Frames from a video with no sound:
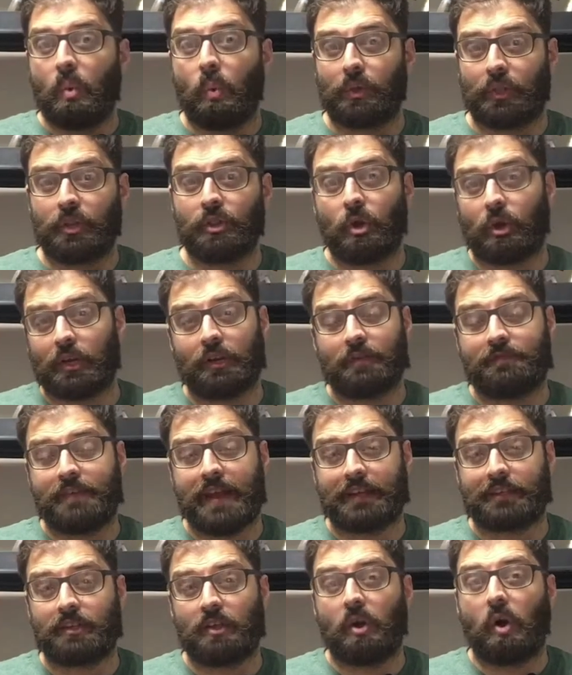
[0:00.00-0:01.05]
With the knock-on
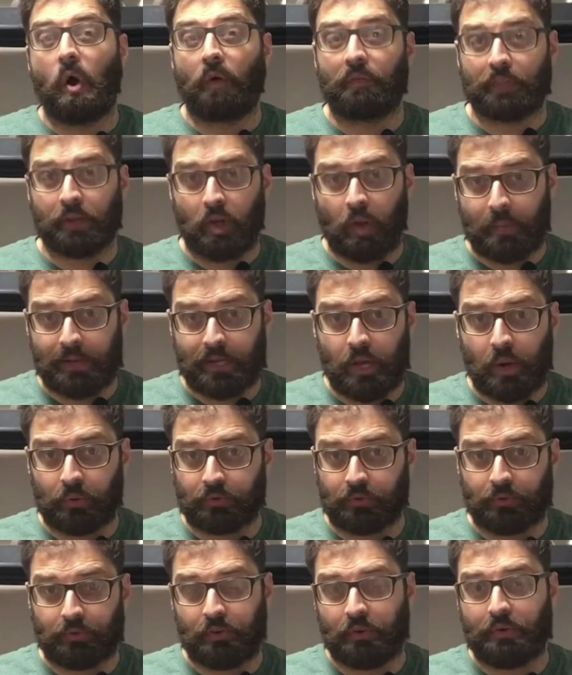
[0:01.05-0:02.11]
effect of the Comic
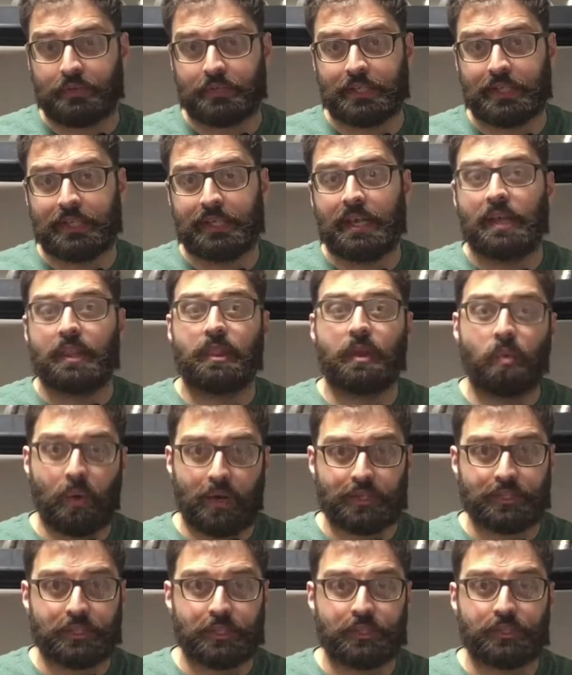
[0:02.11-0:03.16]
Code's authority, the
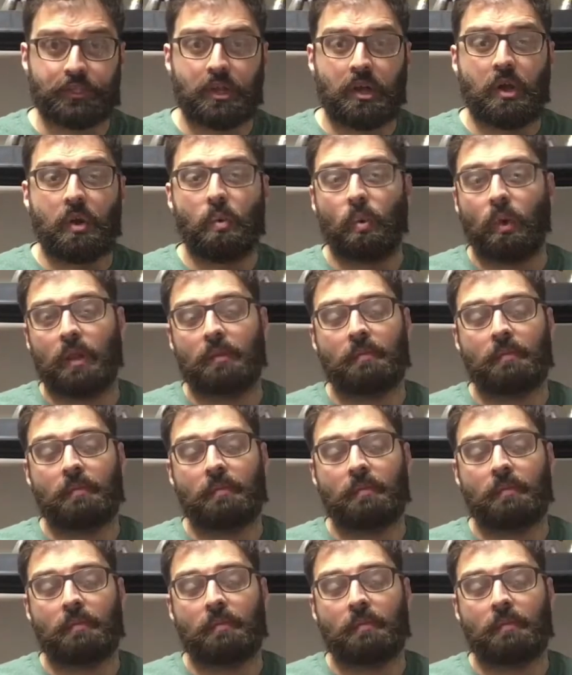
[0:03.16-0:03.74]
Westerns were